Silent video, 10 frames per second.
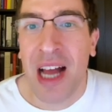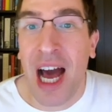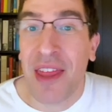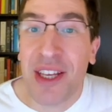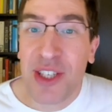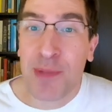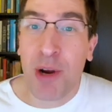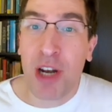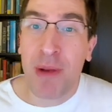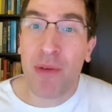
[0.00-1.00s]
This is
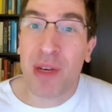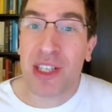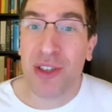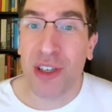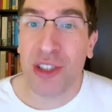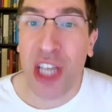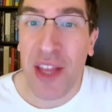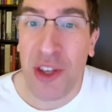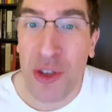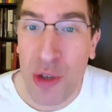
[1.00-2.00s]
part of my research
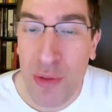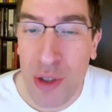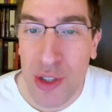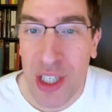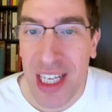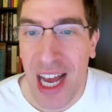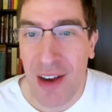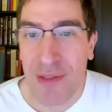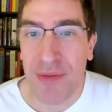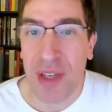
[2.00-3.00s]
at the University
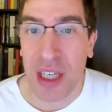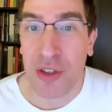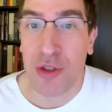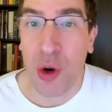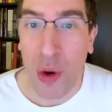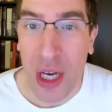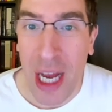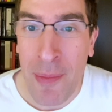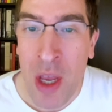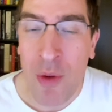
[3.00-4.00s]
of
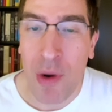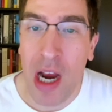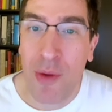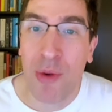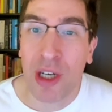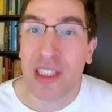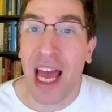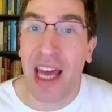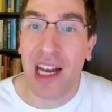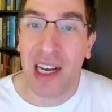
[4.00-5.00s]
Victoria, where I worked
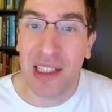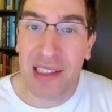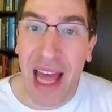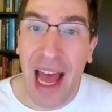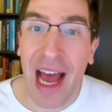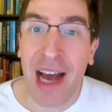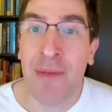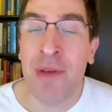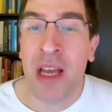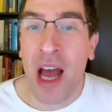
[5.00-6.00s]
at a
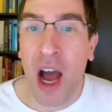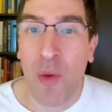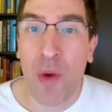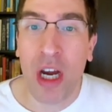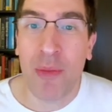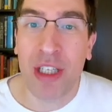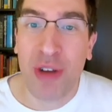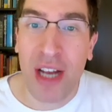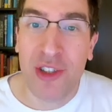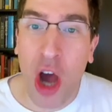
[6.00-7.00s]
lab where we
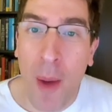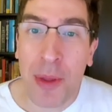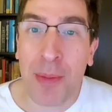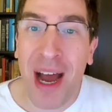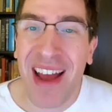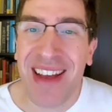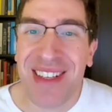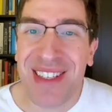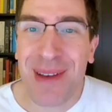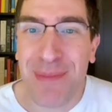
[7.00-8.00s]
tried to
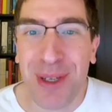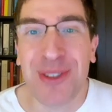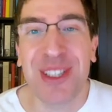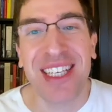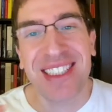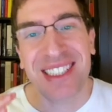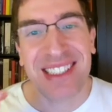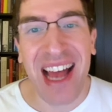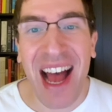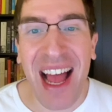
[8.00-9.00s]
optimize building
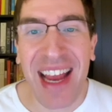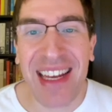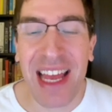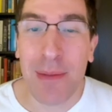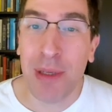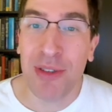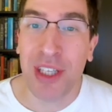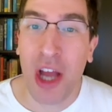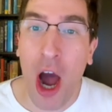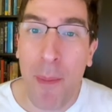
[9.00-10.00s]
design and
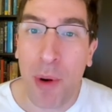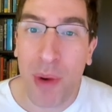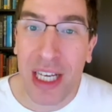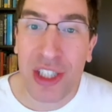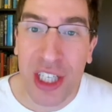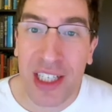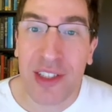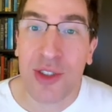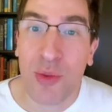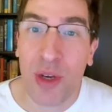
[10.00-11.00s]
building
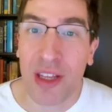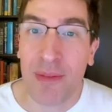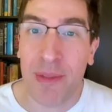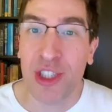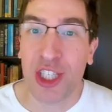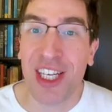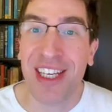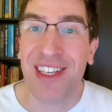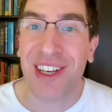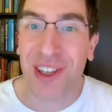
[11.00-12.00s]
operations with
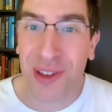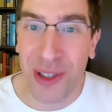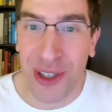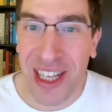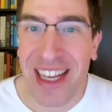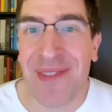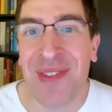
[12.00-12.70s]
machine learning.